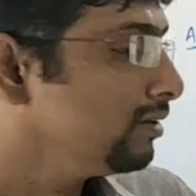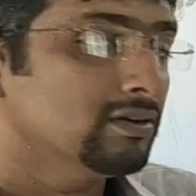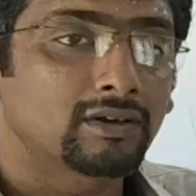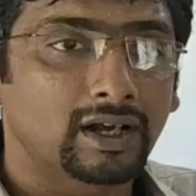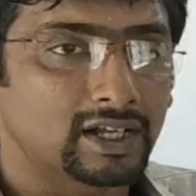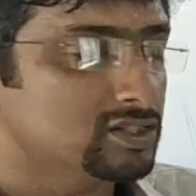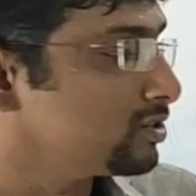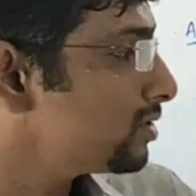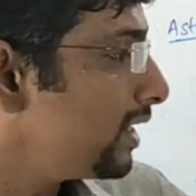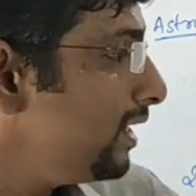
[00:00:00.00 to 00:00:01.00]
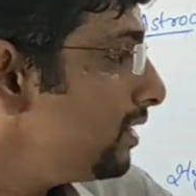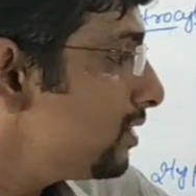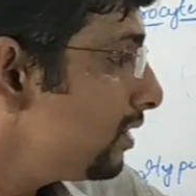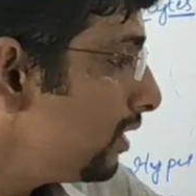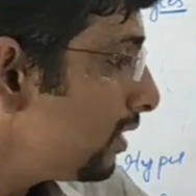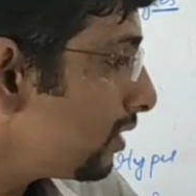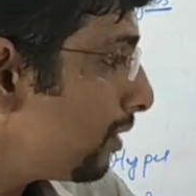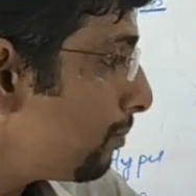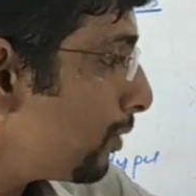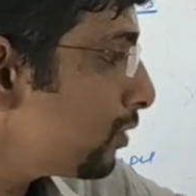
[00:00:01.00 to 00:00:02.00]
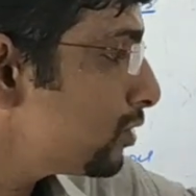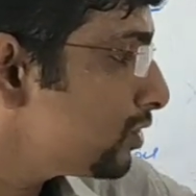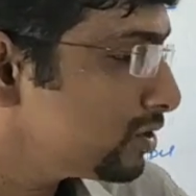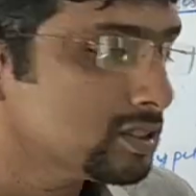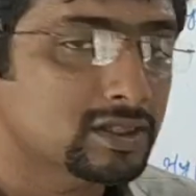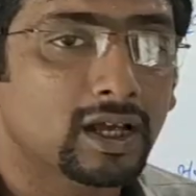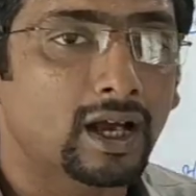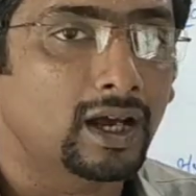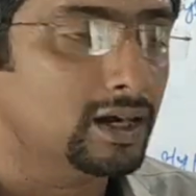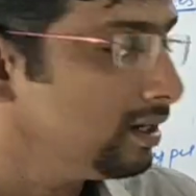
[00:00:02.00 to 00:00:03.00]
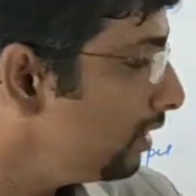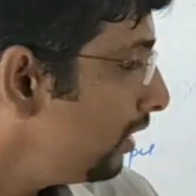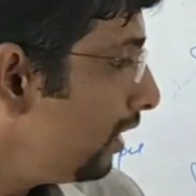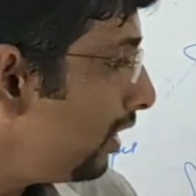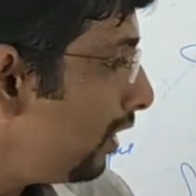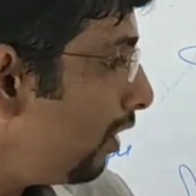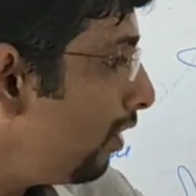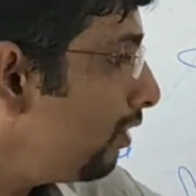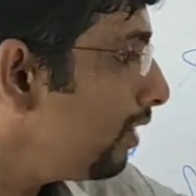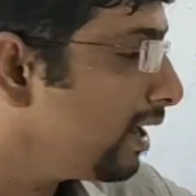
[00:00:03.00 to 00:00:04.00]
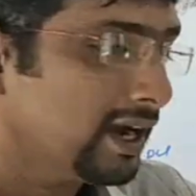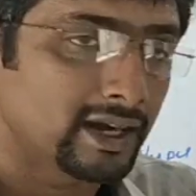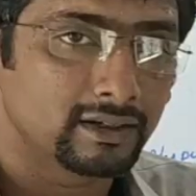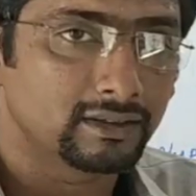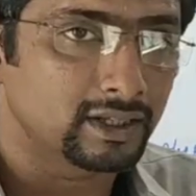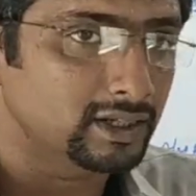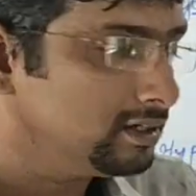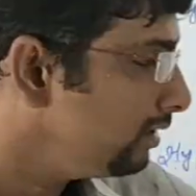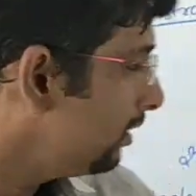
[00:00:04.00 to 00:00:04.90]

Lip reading: astrocytes, the processes are long and thin.